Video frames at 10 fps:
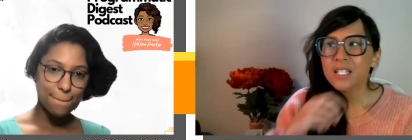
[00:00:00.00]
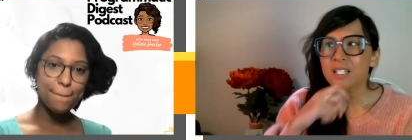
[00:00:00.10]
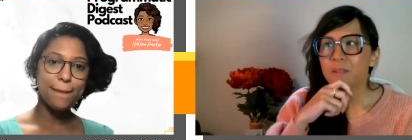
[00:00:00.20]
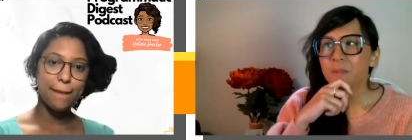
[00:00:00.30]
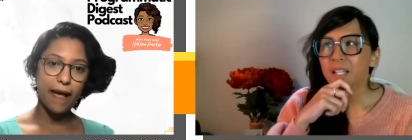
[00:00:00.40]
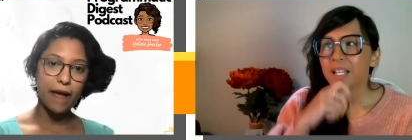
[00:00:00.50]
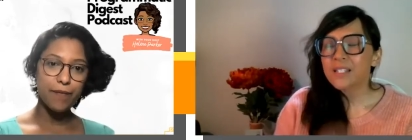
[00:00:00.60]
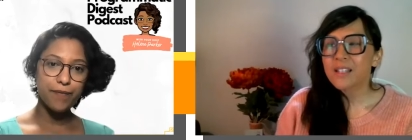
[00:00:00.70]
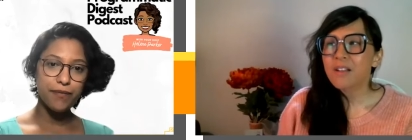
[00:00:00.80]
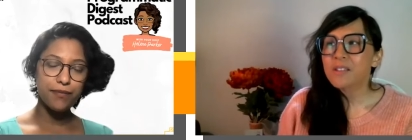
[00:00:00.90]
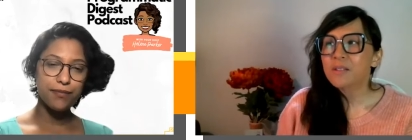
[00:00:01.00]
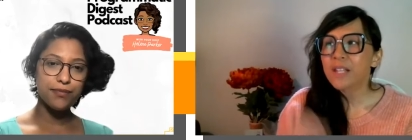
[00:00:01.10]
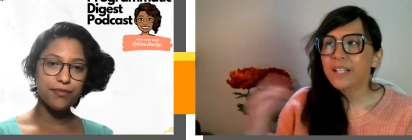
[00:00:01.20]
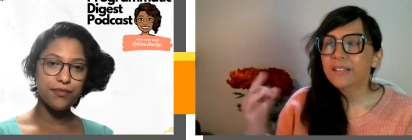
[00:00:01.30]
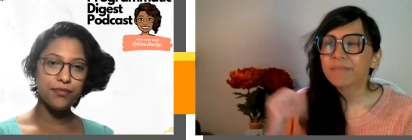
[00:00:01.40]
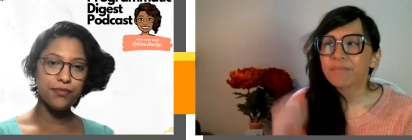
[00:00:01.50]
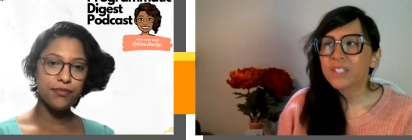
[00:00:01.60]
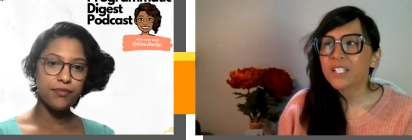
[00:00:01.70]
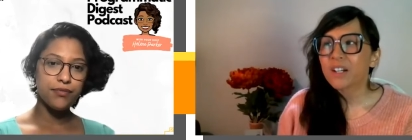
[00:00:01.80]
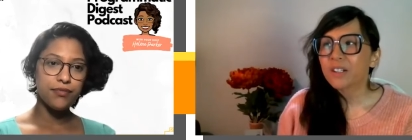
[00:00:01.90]
Speaker 1: easy to be like it's also like
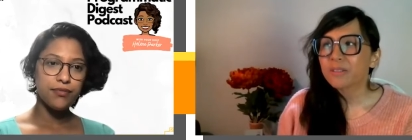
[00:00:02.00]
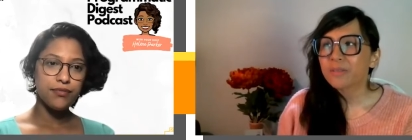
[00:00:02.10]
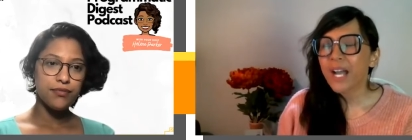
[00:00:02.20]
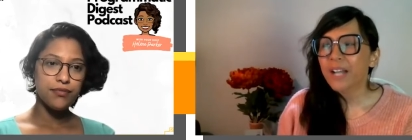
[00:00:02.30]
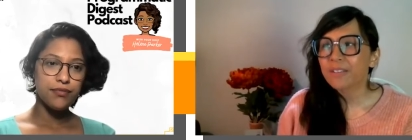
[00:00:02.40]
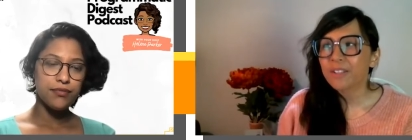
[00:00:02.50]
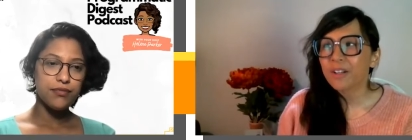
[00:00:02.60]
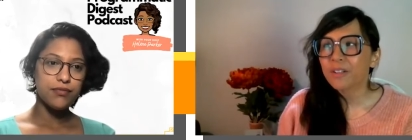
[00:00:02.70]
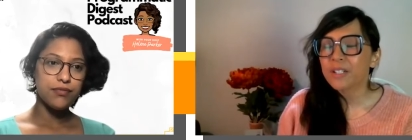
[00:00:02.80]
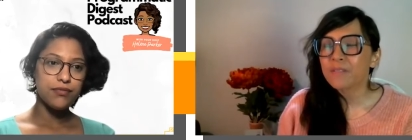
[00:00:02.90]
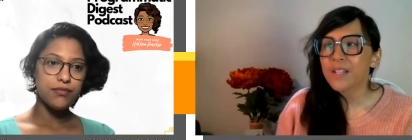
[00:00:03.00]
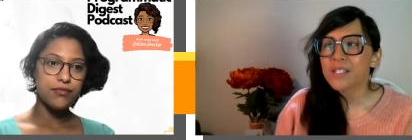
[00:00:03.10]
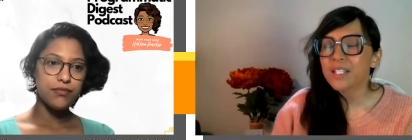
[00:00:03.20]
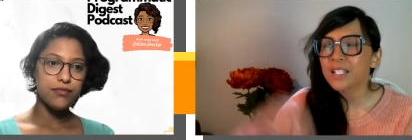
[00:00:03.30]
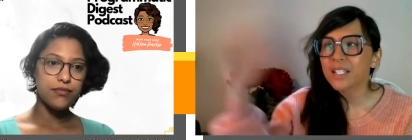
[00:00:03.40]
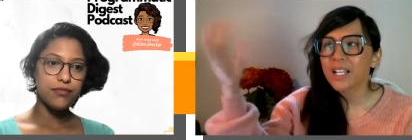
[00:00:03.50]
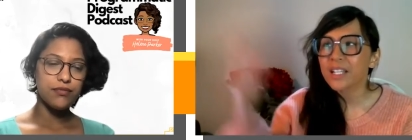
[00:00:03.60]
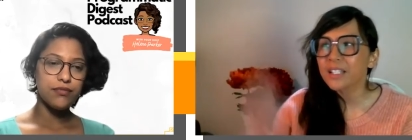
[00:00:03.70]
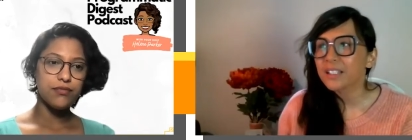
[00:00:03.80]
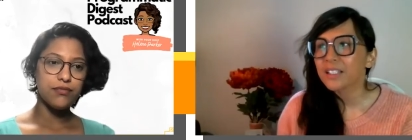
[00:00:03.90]
you know i don't know investing in
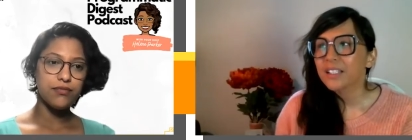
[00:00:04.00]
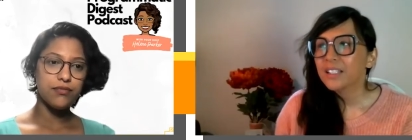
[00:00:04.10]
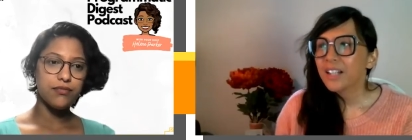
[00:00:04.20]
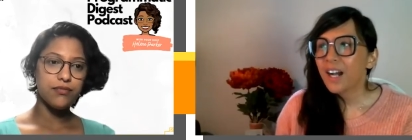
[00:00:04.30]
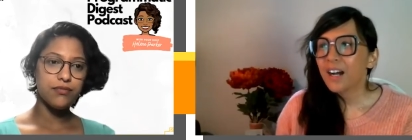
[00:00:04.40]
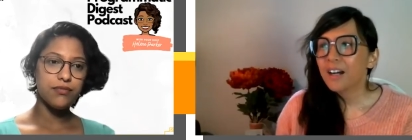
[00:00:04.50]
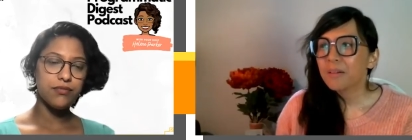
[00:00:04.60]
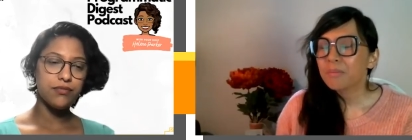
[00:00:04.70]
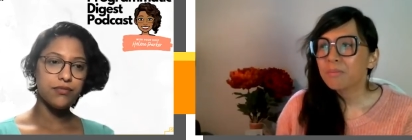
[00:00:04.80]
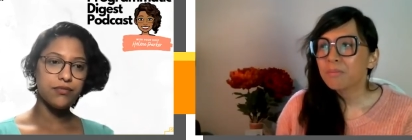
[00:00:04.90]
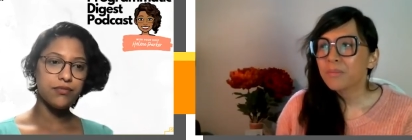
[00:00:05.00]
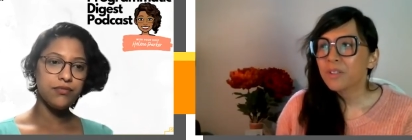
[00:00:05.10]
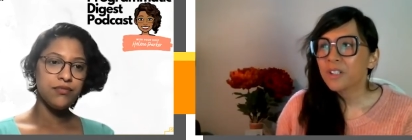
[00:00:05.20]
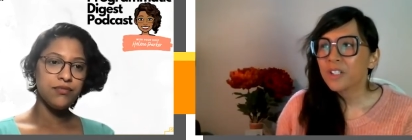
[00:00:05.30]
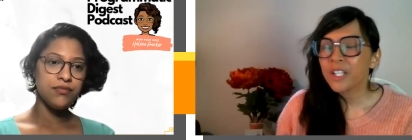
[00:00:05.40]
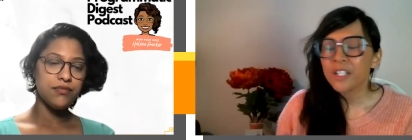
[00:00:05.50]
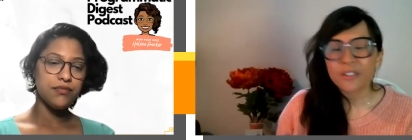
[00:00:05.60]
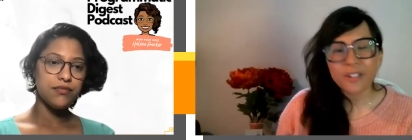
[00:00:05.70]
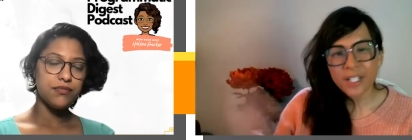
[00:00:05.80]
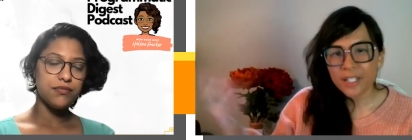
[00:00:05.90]
like um in
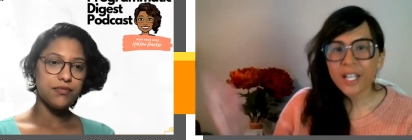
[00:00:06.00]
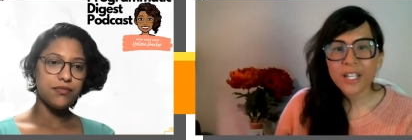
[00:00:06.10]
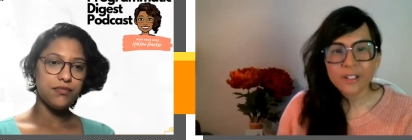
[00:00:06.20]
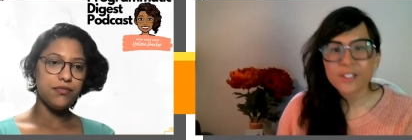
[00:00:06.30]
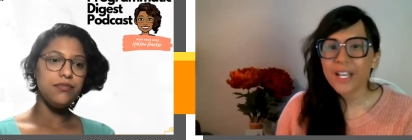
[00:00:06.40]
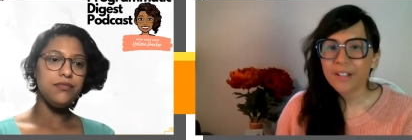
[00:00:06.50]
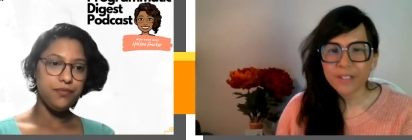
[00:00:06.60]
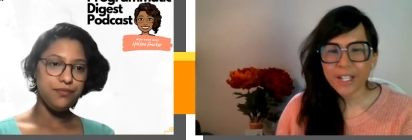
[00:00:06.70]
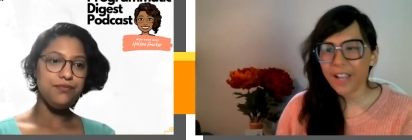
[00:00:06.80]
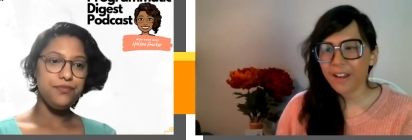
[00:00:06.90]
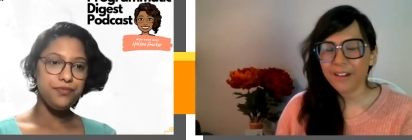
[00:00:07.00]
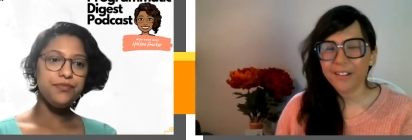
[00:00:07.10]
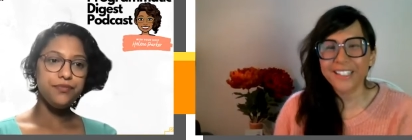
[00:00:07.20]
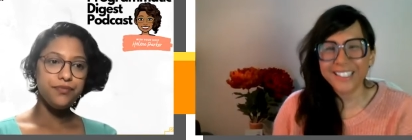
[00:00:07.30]
your in like your dental care